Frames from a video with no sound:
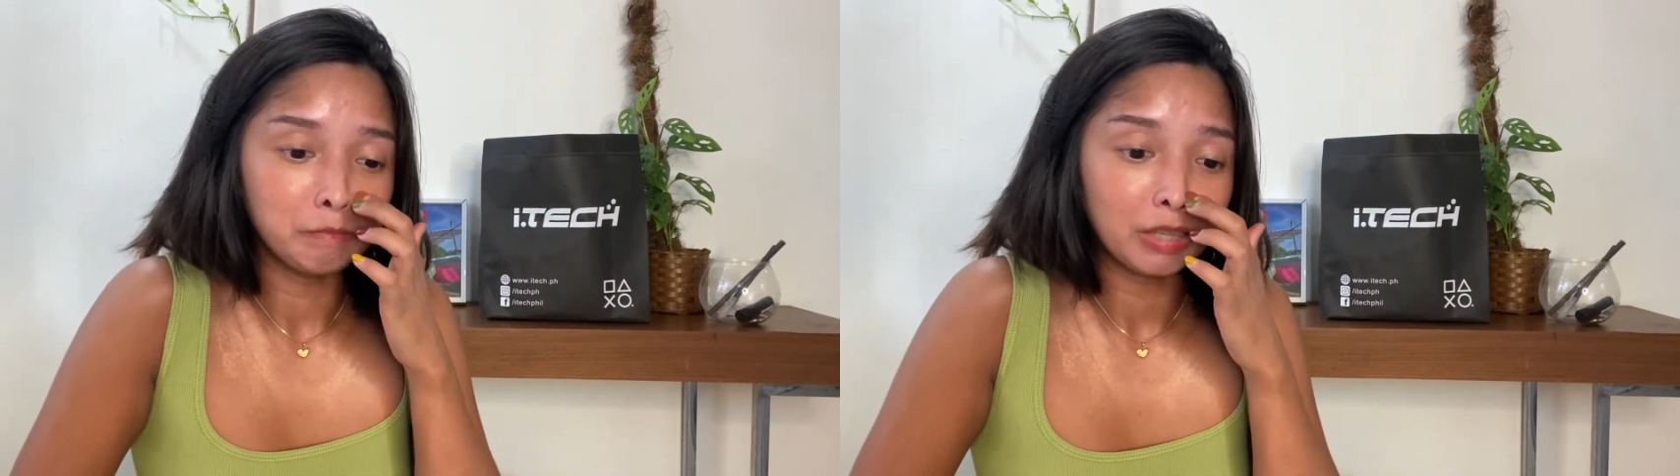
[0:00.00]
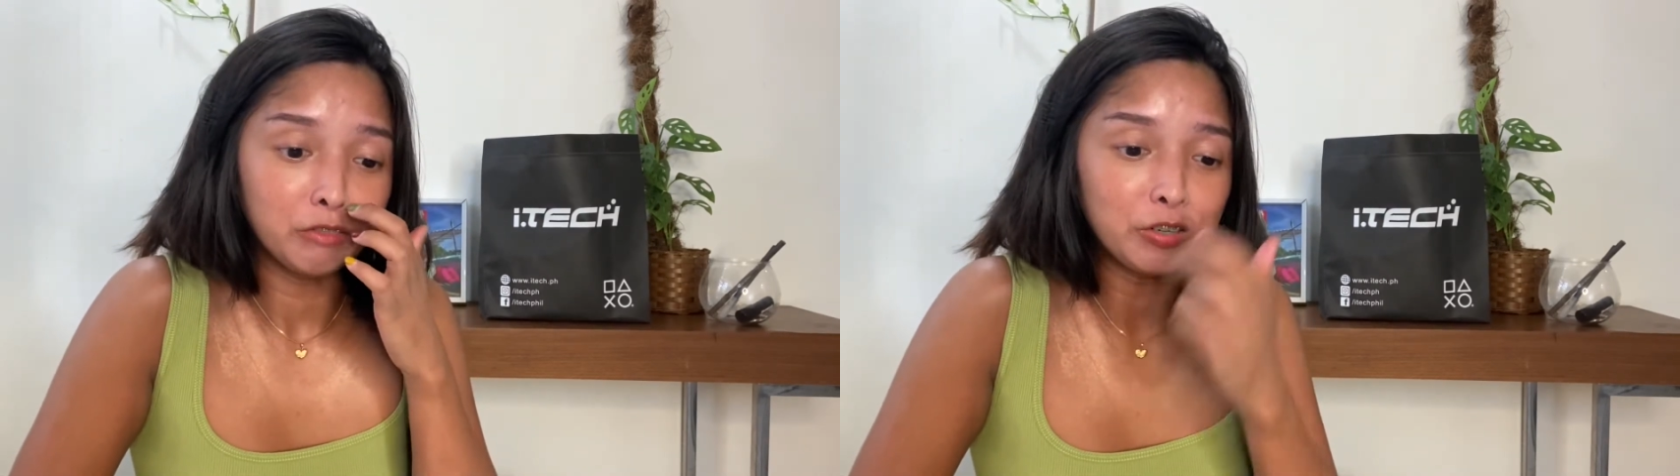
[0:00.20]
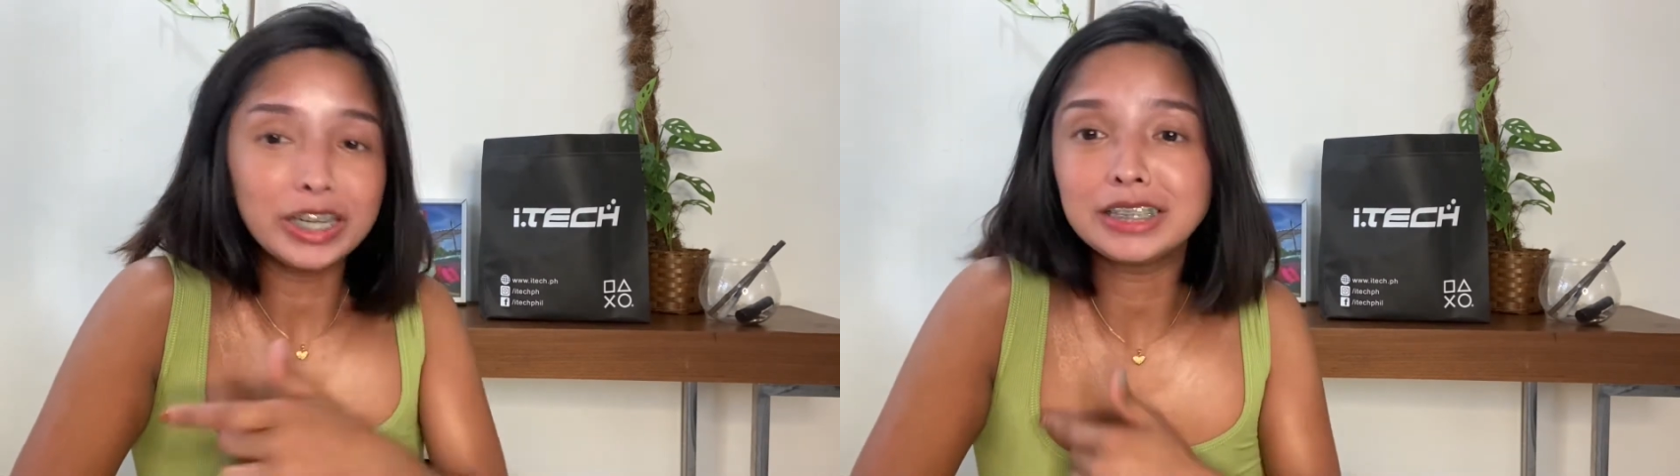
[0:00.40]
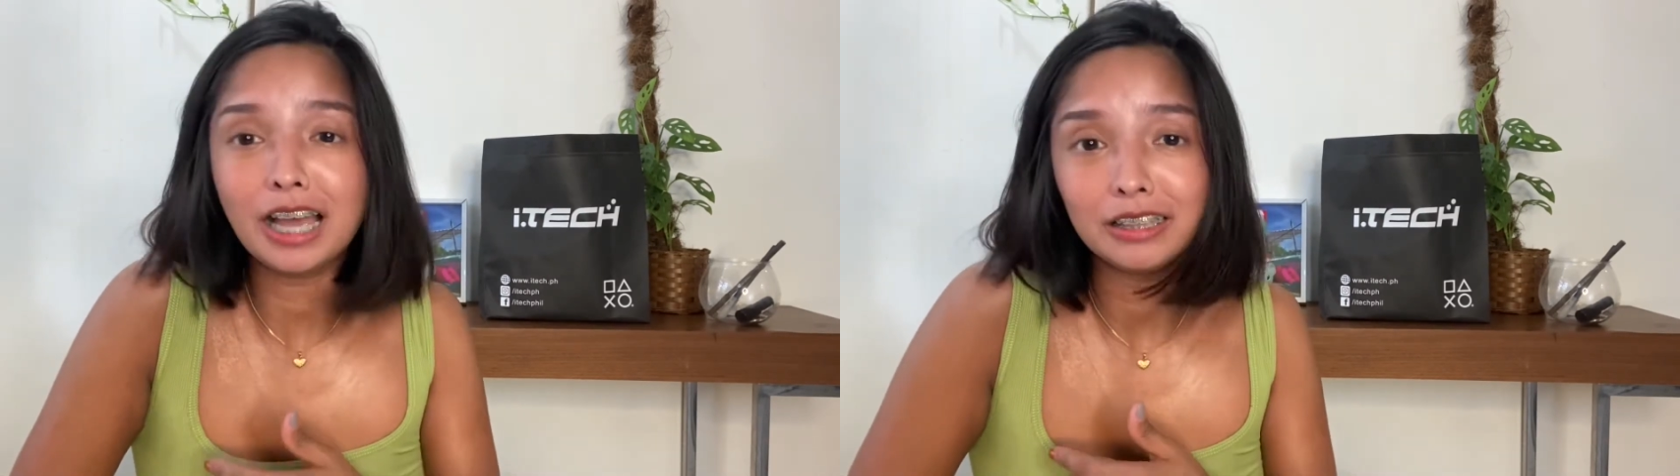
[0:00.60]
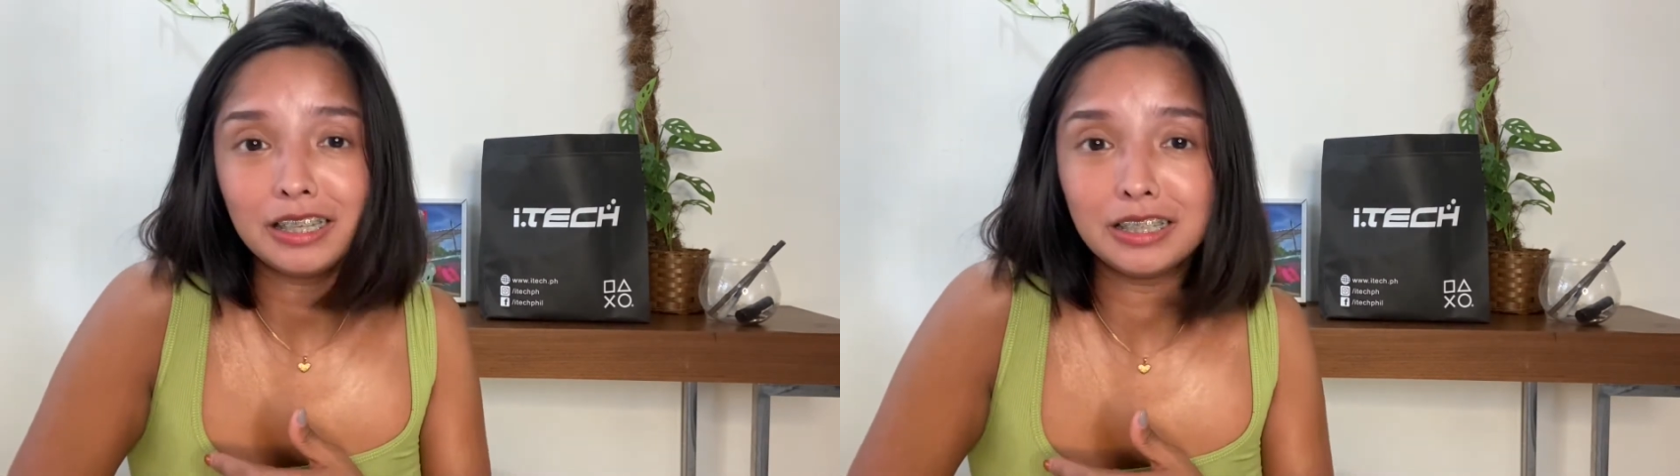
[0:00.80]
if you're
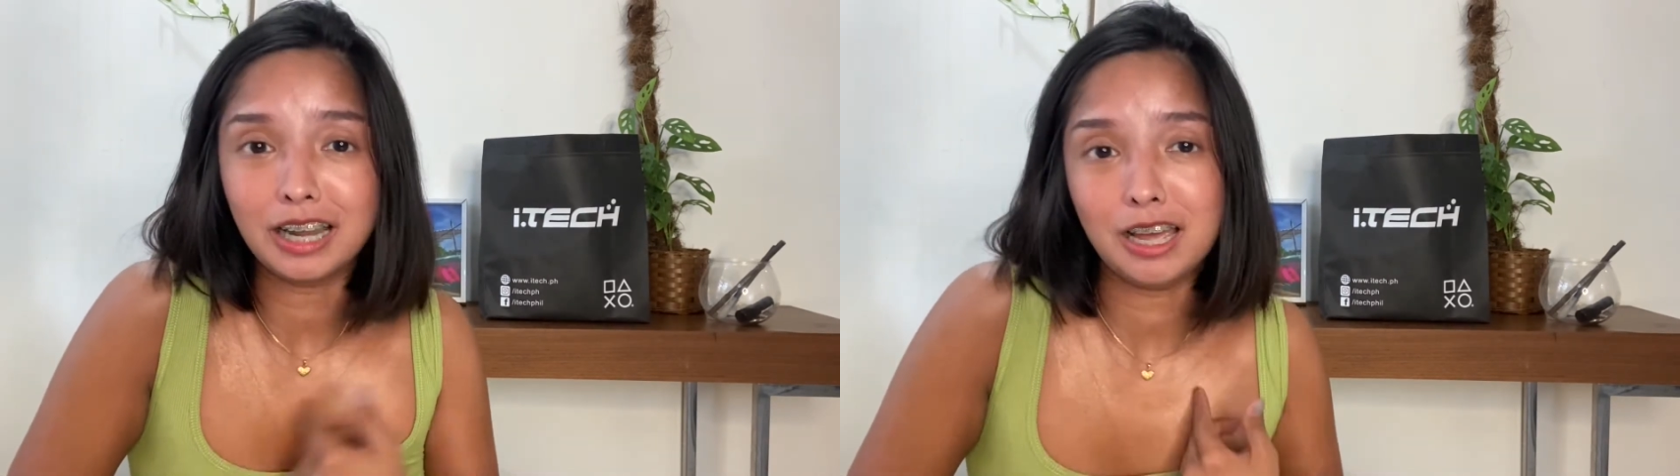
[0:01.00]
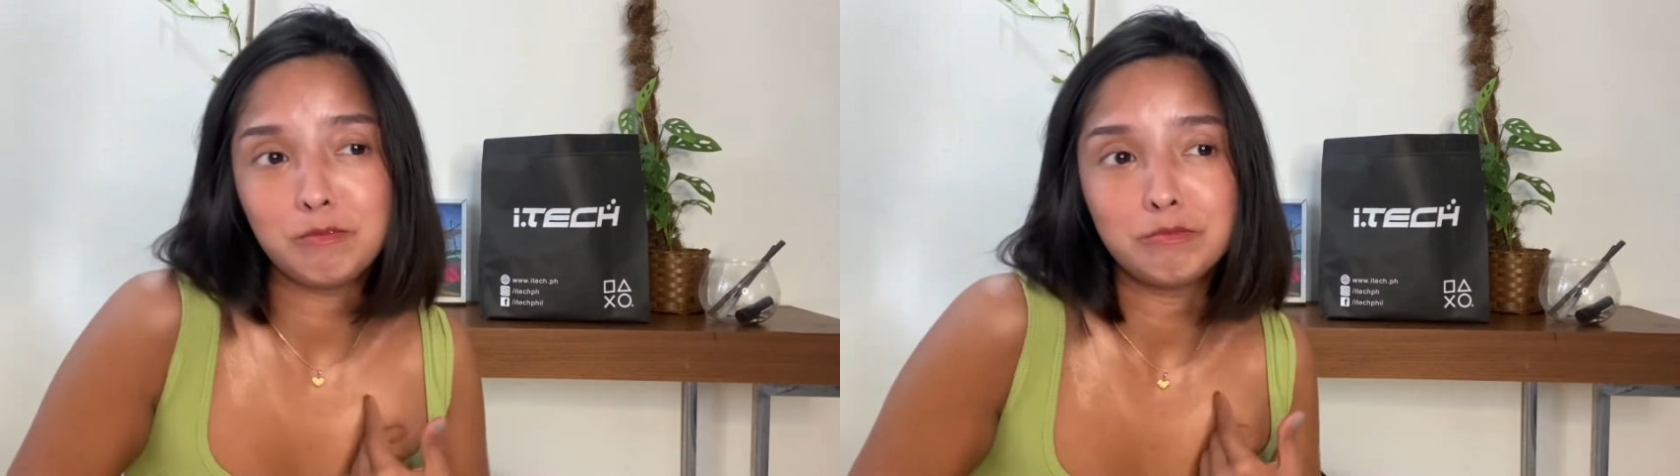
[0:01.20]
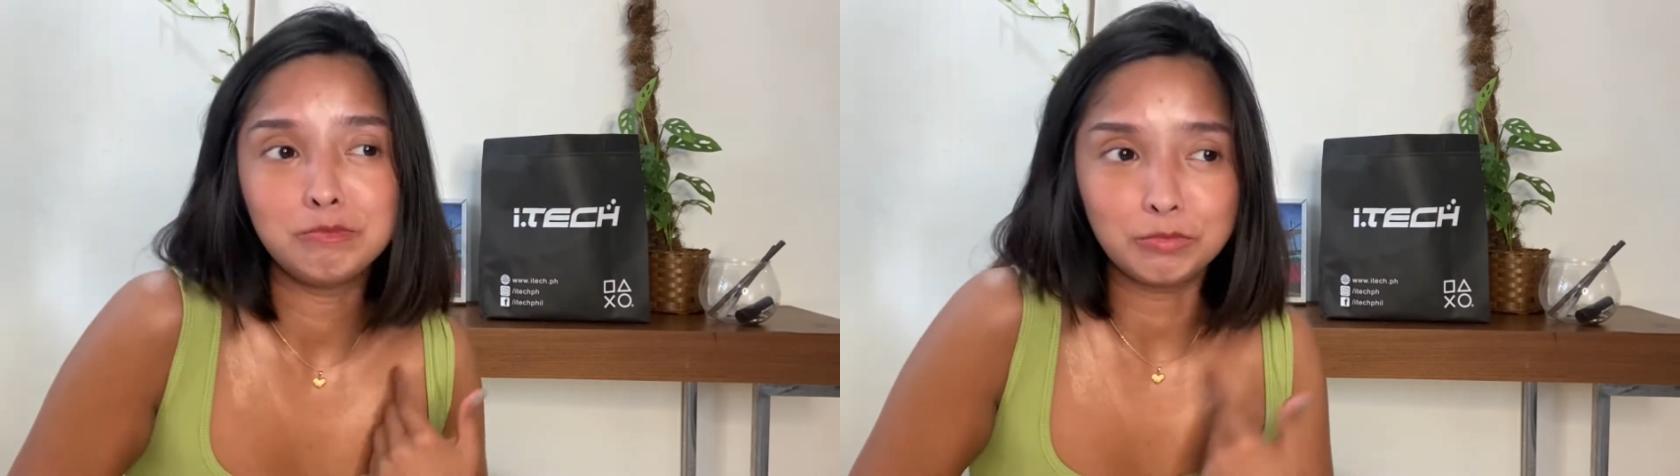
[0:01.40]
excited, I'm